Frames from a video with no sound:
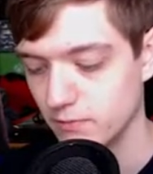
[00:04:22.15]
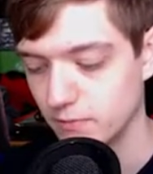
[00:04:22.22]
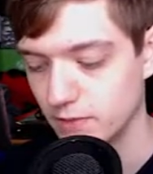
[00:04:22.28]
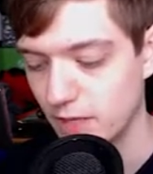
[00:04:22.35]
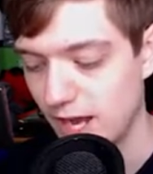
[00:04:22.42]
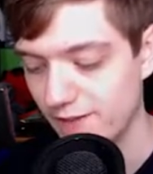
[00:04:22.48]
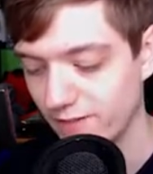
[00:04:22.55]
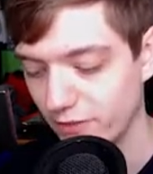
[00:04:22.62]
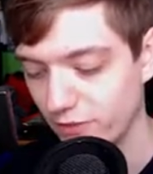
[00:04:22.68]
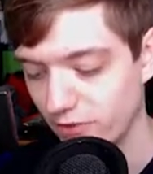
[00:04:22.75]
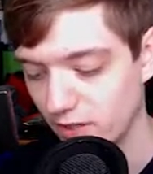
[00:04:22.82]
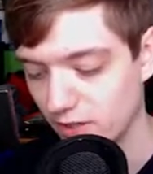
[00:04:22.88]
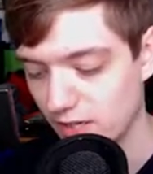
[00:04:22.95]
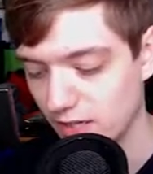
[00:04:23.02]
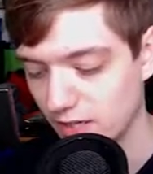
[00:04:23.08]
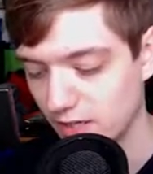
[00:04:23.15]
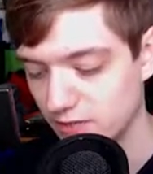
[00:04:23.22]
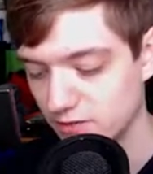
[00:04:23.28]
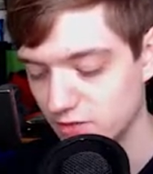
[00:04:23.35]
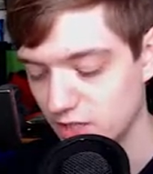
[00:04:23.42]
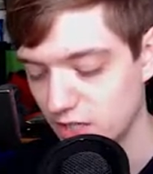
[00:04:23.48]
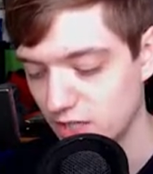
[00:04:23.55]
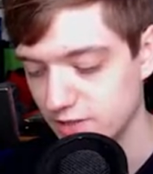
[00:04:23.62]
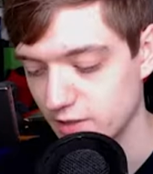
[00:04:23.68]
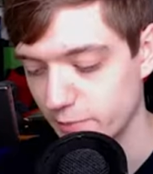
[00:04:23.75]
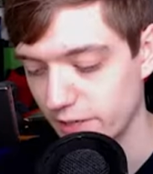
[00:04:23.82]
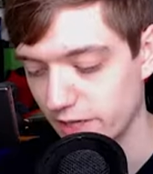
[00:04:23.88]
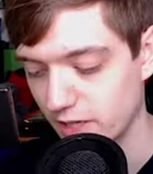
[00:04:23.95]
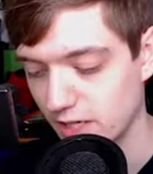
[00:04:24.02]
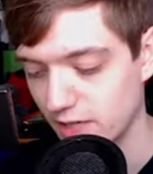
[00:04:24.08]
Now, I haven't seen a lot of these cards or
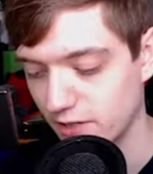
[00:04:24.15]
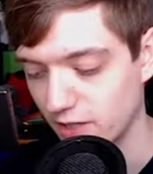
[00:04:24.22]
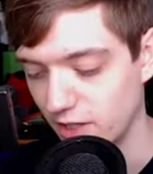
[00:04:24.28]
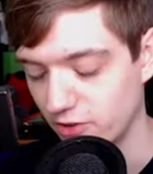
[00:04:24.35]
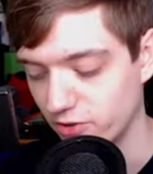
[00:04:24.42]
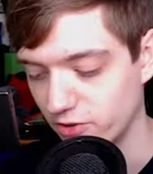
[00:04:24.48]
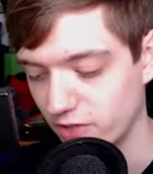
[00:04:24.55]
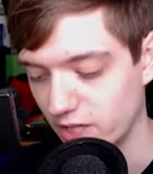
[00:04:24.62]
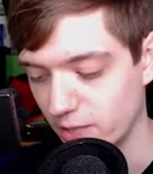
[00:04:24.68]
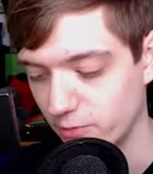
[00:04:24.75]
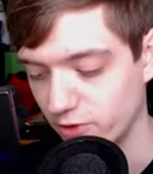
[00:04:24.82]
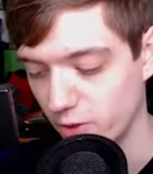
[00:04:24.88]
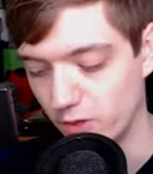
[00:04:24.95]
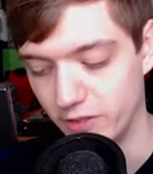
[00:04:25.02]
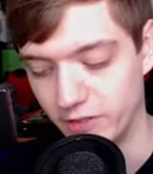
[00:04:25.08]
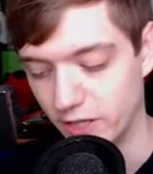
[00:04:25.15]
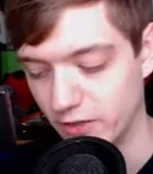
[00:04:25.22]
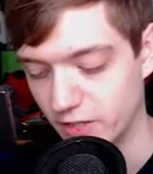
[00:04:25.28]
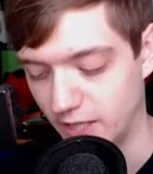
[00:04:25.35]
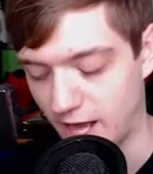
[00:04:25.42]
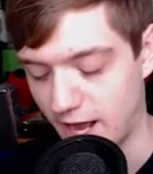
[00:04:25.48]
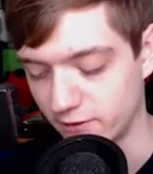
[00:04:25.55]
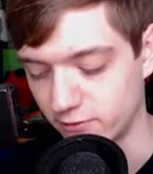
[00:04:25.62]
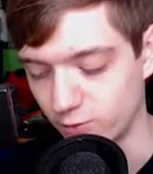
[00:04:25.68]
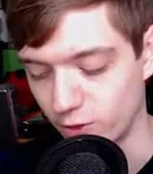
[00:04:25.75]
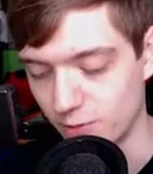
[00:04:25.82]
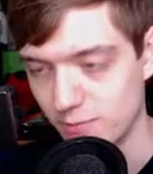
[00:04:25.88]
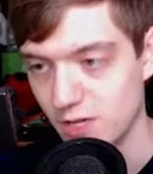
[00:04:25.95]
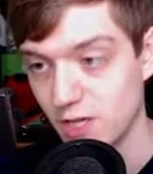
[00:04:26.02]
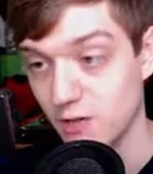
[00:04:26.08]
paid a lot of attention to them, so another Cast
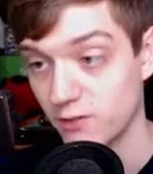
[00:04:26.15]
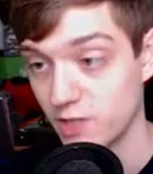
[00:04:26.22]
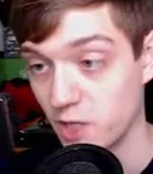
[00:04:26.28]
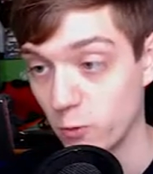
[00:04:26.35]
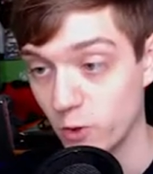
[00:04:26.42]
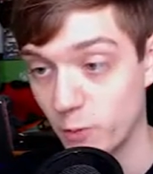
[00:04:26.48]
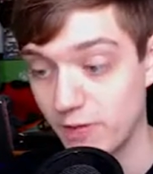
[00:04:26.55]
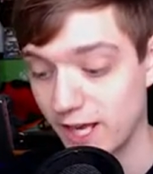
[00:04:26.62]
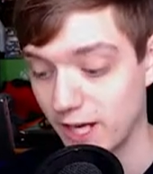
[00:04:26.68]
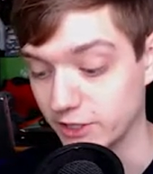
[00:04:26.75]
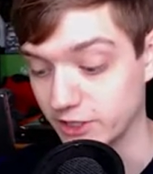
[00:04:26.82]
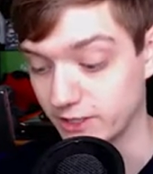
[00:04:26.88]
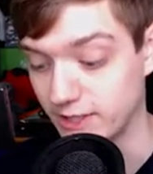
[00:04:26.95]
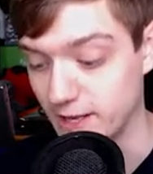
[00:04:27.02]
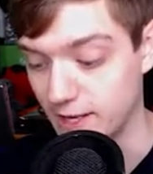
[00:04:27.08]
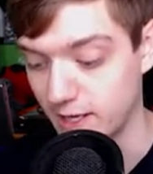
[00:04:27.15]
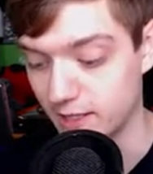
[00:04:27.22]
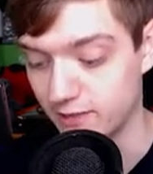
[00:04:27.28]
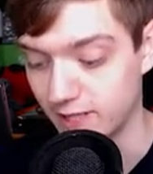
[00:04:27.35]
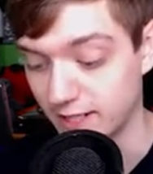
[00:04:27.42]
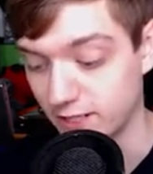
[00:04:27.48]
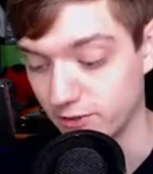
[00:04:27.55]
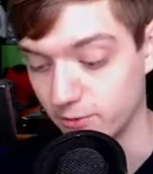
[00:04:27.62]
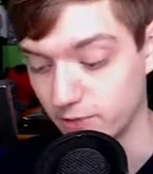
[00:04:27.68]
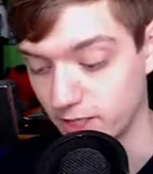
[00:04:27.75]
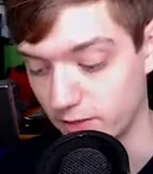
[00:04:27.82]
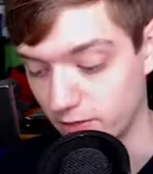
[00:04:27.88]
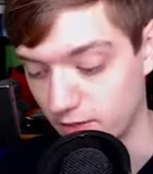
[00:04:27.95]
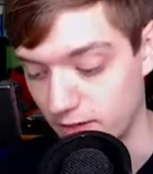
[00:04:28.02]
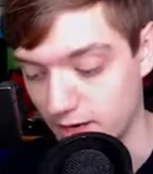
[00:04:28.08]
Form. So I will be actually taking a second to look
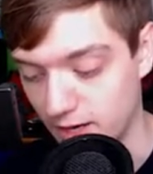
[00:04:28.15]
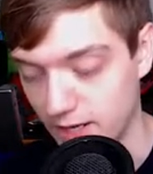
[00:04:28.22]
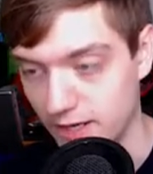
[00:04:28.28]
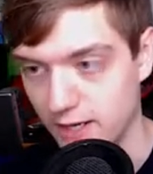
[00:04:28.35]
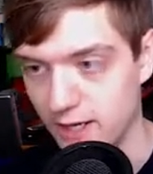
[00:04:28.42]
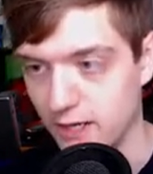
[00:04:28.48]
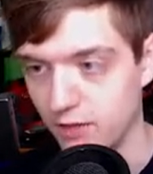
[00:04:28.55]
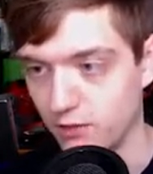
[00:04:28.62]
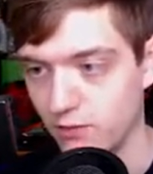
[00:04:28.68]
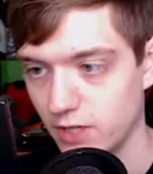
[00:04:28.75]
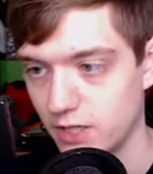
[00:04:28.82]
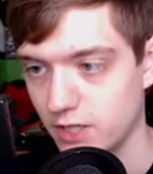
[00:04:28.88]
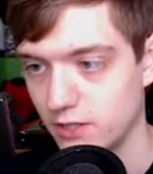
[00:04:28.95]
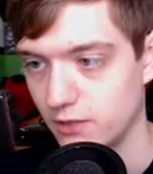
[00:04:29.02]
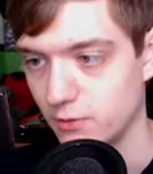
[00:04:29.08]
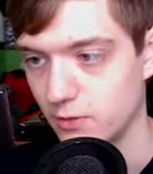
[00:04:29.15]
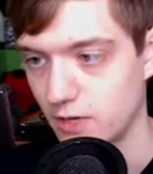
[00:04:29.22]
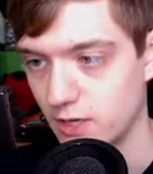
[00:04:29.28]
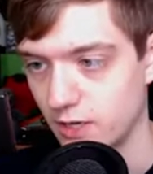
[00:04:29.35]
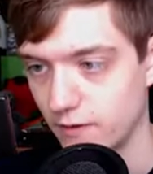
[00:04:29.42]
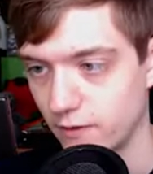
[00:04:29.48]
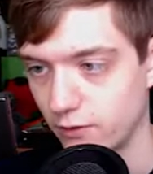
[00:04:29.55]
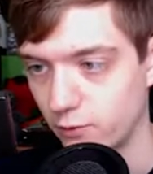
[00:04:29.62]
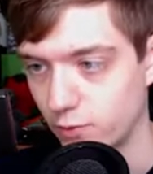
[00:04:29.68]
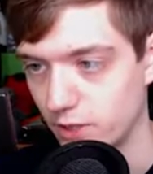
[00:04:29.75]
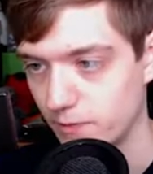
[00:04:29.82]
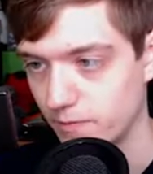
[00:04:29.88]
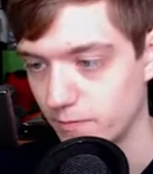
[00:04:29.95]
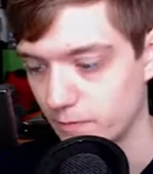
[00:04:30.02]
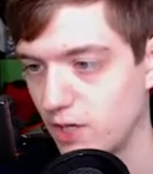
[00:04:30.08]
at the art. Very cute art, this
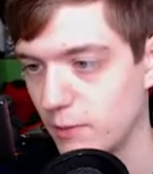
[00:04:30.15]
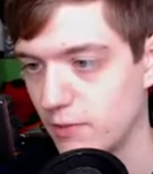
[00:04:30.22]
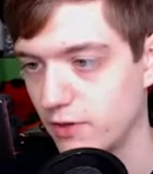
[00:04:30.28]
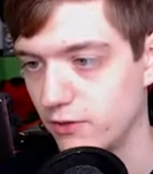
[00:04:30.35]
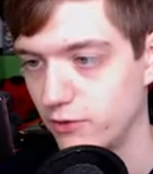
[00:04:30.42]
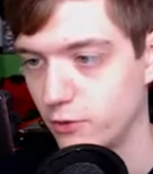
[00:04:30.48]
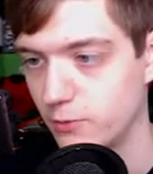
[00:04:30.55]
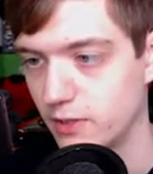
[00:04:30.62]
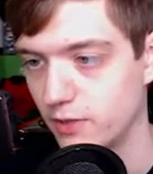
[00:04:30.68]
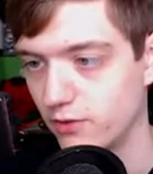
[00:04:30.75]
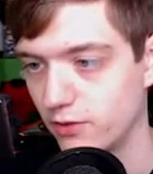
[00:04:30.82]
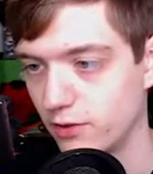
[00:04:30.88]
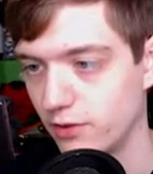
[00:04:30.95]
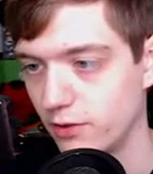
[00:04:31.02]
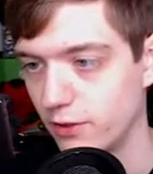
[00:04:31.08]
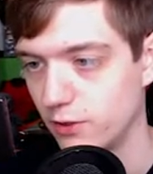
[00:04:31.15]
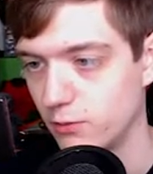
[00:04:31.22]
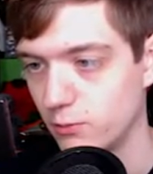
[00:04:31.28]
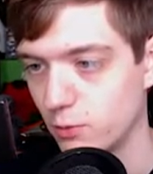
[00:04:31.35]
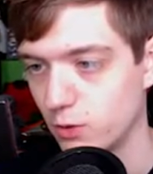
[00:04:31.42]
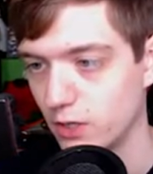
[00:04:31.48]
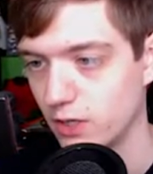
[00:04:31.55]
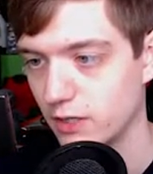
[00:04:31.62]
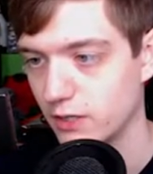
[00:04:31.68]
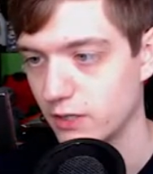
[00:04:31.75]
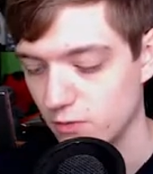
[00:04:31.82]
one. I'm going to zoom in just a little more.